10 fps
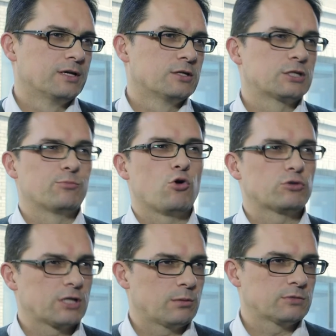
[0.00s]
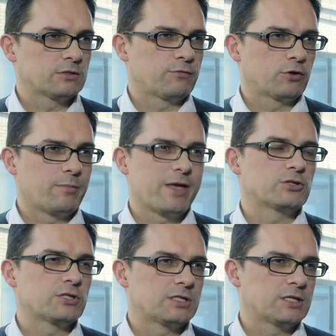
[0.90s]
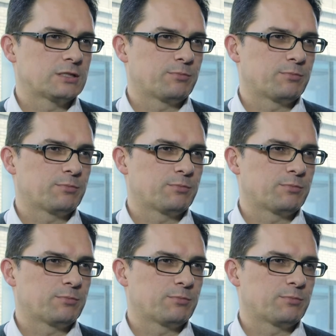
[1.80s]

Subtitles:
Small sums for emergencies,